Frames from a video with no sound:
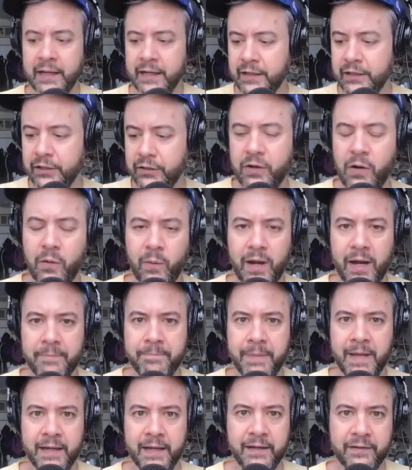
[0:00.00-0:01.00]
you go up
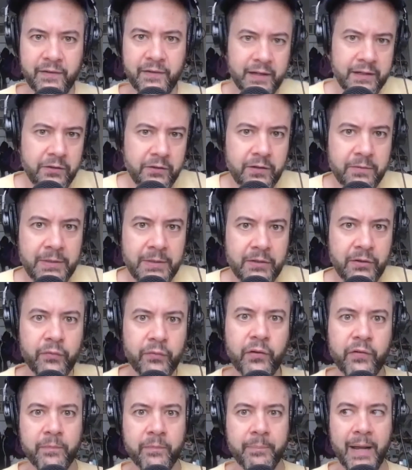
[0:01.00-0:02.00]
and it's like you could be
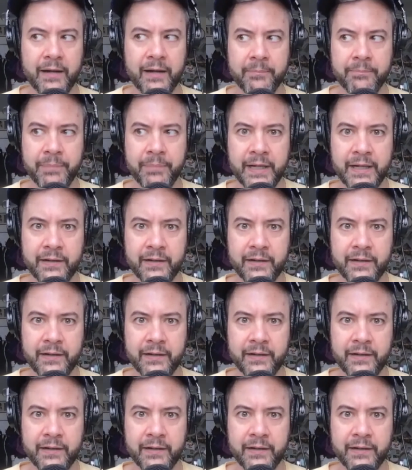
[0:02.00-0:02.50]
nervous about it, but